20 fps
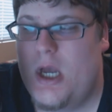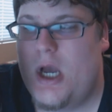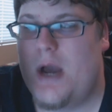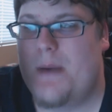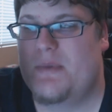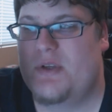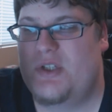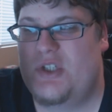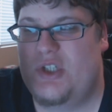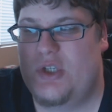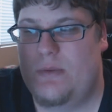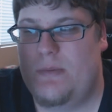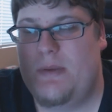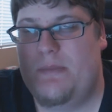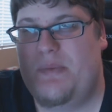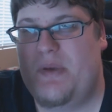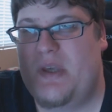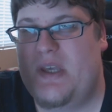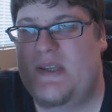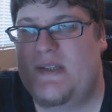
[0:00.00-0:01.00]
I'm
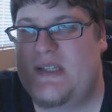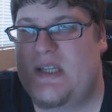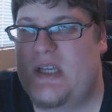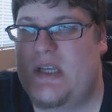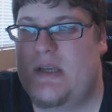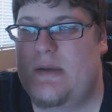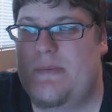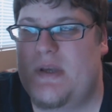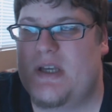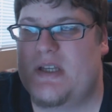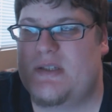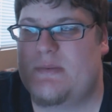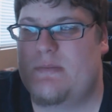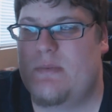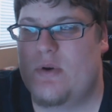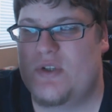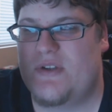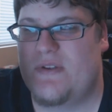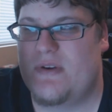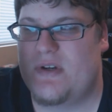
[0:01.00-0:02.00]
assuming PC because
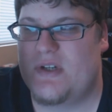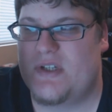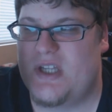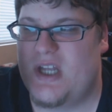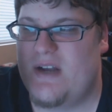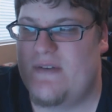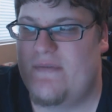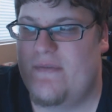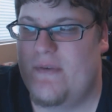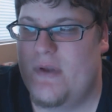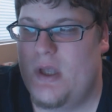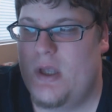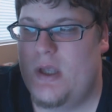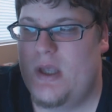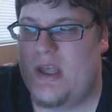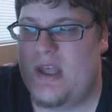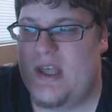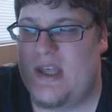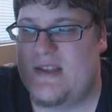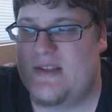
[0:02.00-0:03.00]
most of their stuff
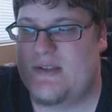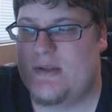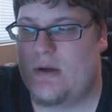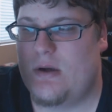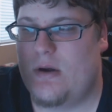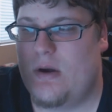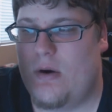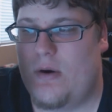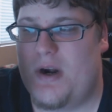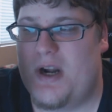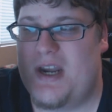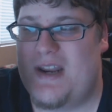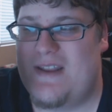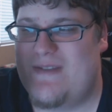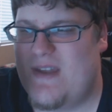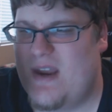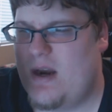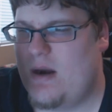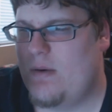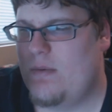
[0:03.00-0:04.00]
is already
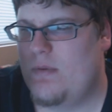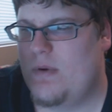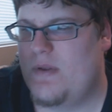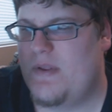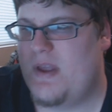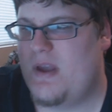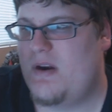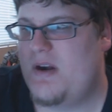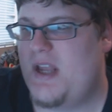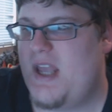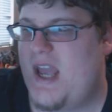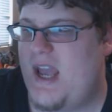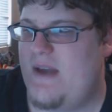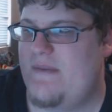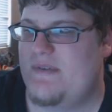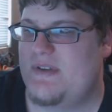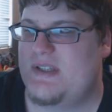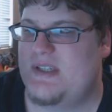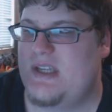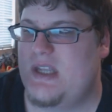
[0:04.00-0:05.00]
there. Well, they already
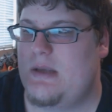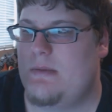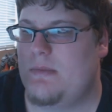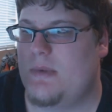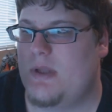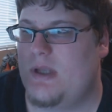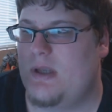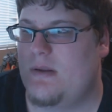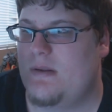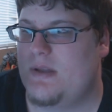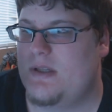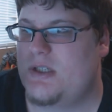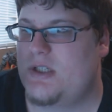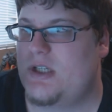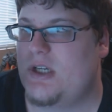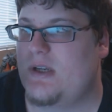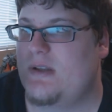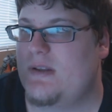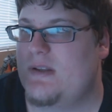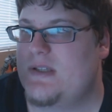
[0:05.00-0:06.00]
have a Steam link. Let's
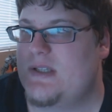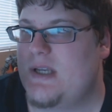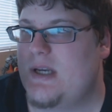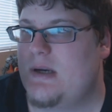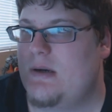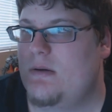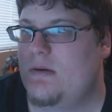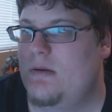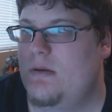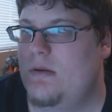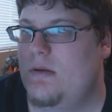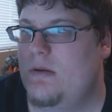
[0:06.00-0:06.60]
check this out.